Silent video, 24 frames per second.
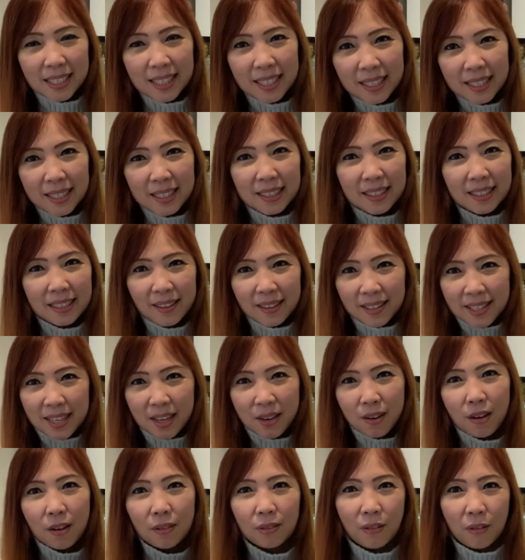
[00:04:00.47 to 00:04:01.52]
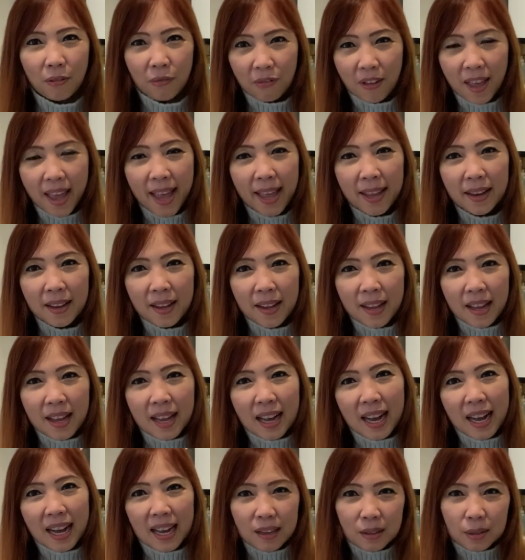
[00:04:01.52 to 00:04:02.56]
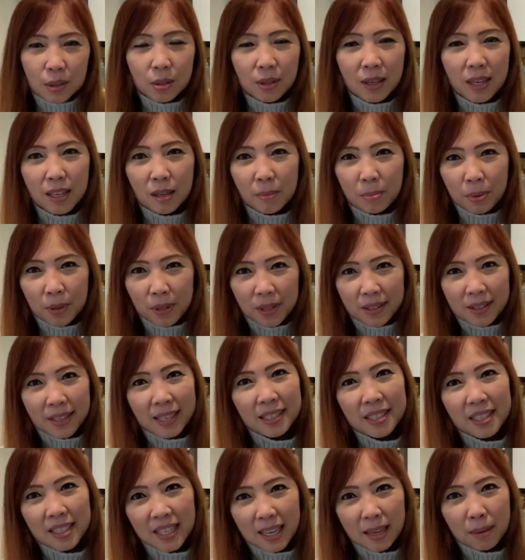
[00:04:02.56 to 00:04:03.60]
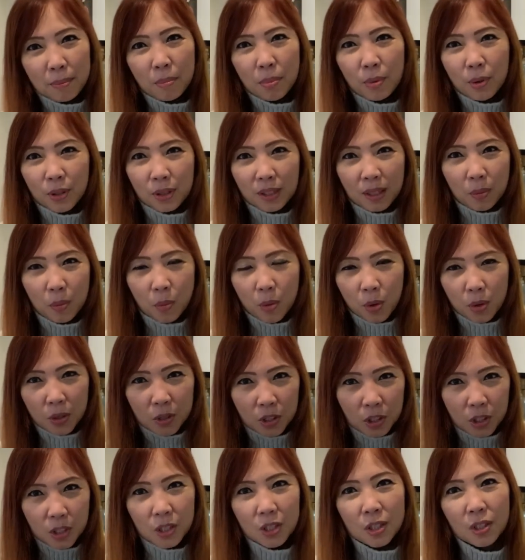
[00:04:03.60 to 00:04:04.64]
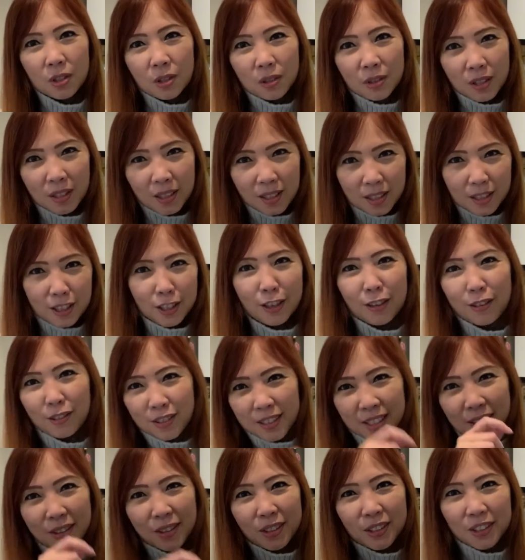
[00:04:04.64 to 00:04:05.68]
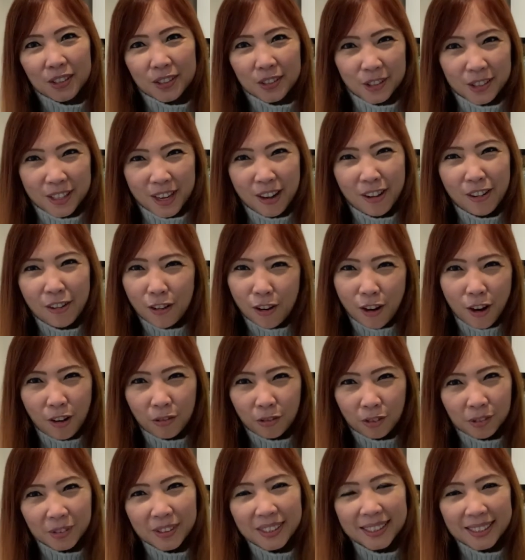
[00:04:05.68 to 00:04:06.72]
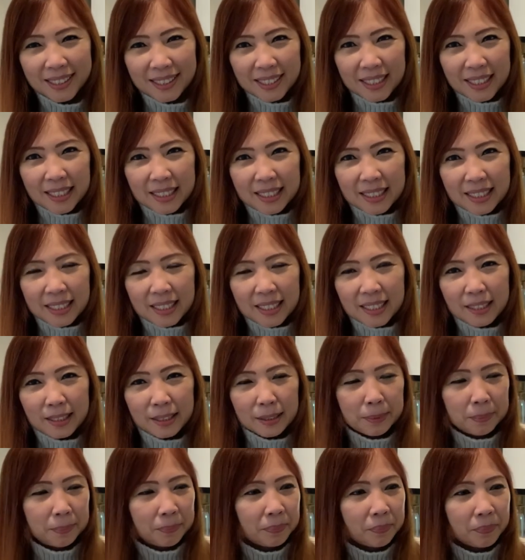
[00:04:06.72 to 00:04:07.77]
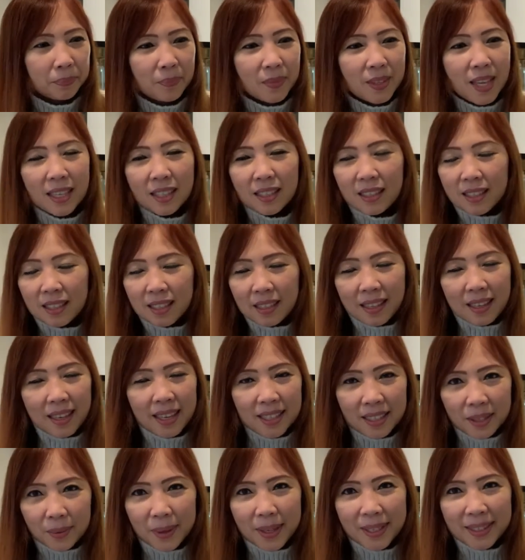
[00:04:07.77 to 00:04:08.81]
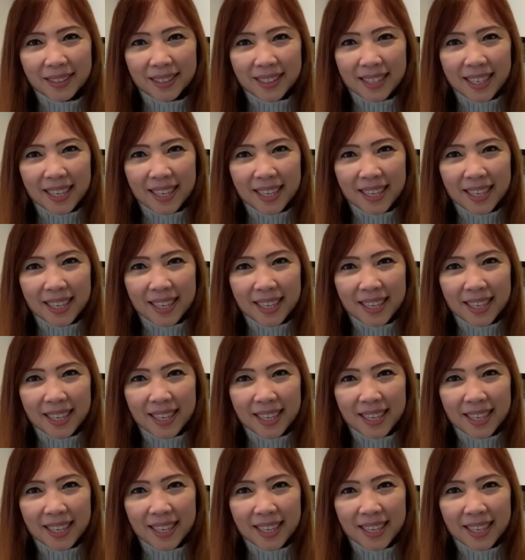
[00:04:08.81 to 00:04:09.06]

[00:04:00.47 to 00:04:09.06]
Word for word: skin, take off the fat, I also kind of put in that same boiling water just to, you know, to all the dirt out off of it. Um, anyway,